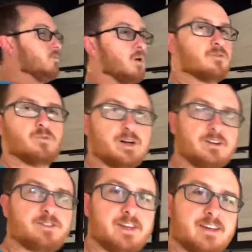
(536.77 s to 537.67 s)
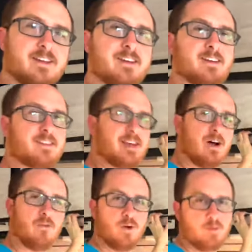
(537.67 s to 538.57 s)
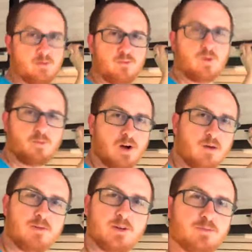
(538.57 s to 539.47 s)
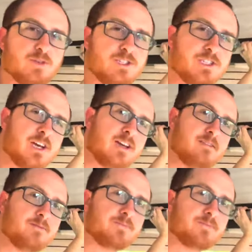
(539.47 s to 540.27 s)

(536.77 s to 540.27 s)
one weird thing that women will probably appreciate,